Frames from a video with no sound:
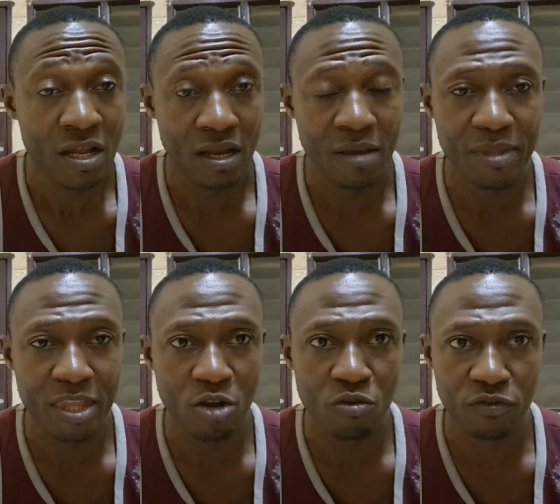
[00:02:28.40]
Let me
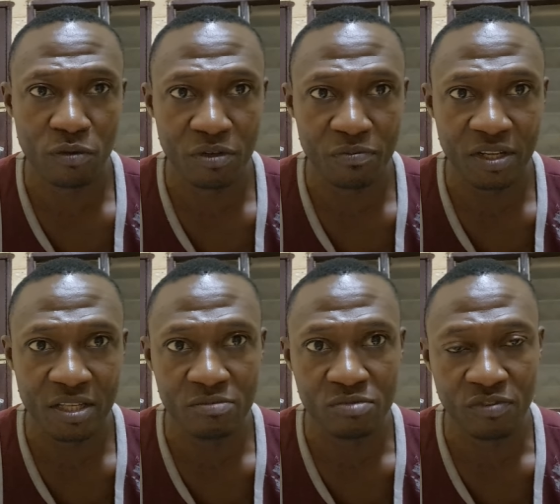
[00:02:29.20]
tell you from the
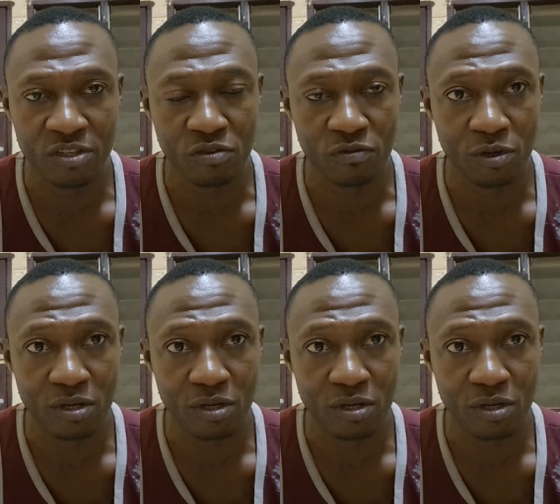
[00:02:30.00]
victims first of all.